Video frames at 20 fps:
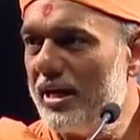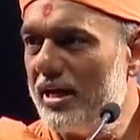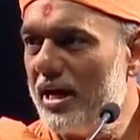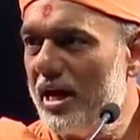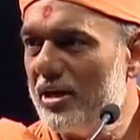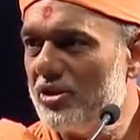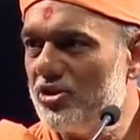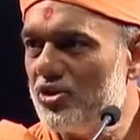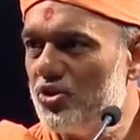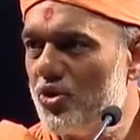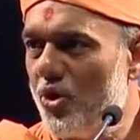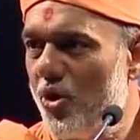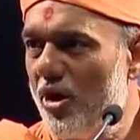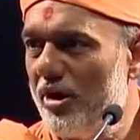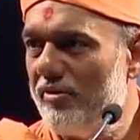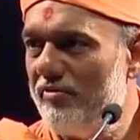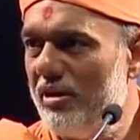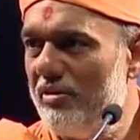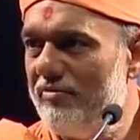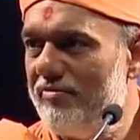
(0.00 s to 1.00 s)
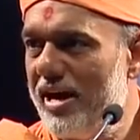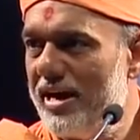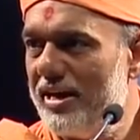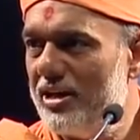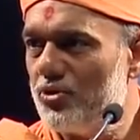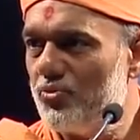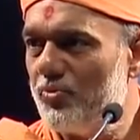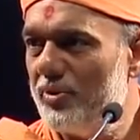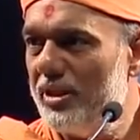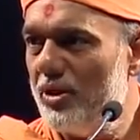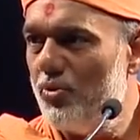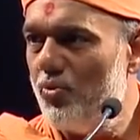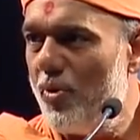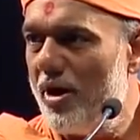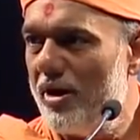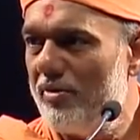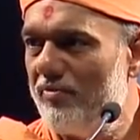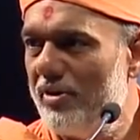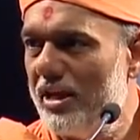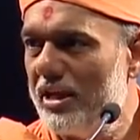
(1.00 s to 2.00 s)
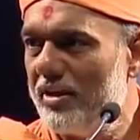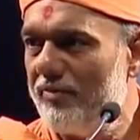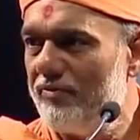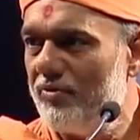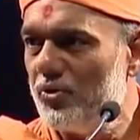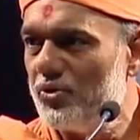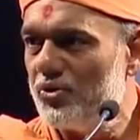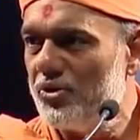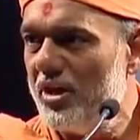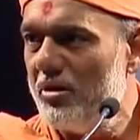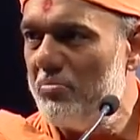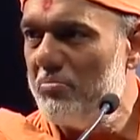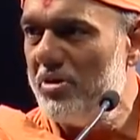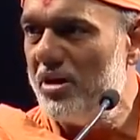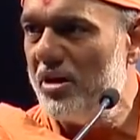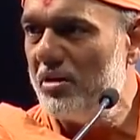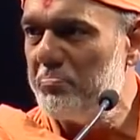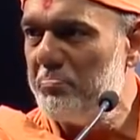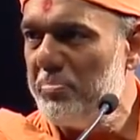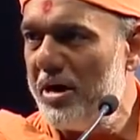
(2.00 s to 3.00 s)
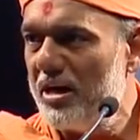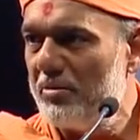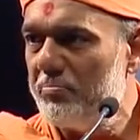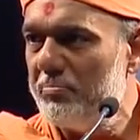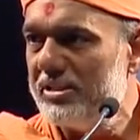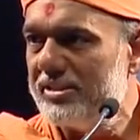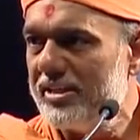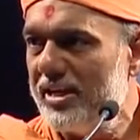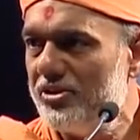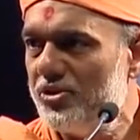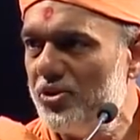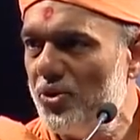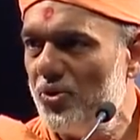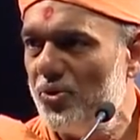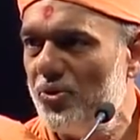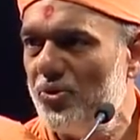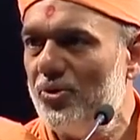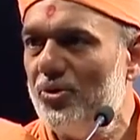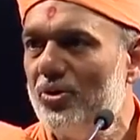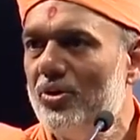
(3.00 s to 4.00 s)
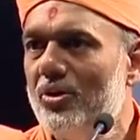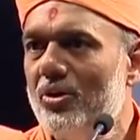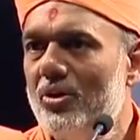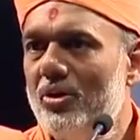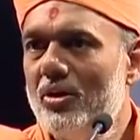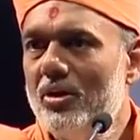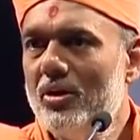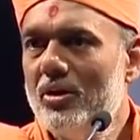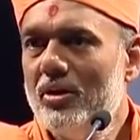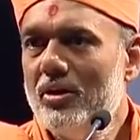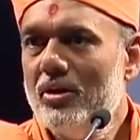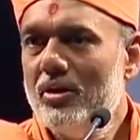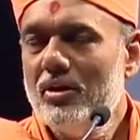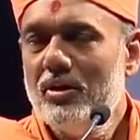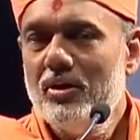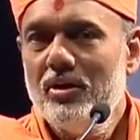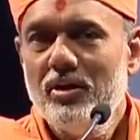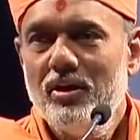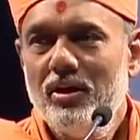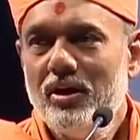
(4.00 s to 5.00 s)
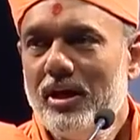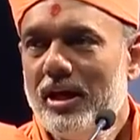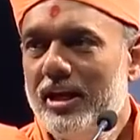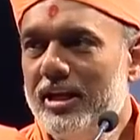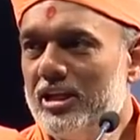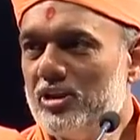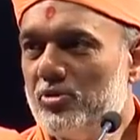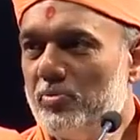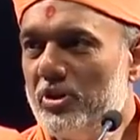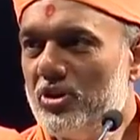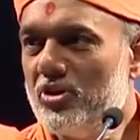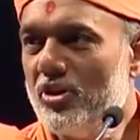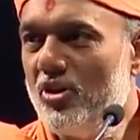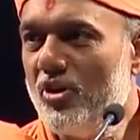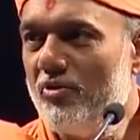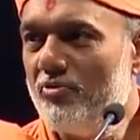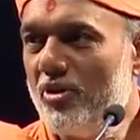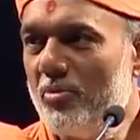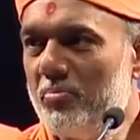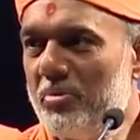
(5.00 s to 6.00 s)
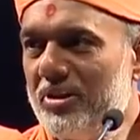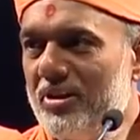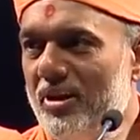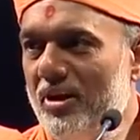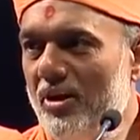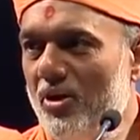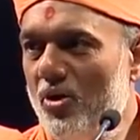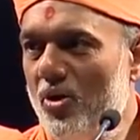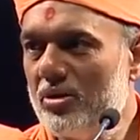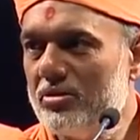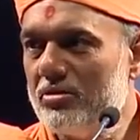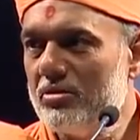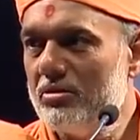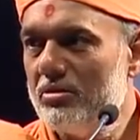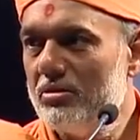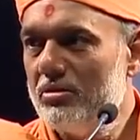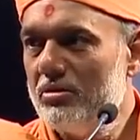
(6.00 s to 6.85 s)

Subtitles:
car's joy will vanish within 1 week if you see a Merc parked beside you. And especially of your brother-in-laws.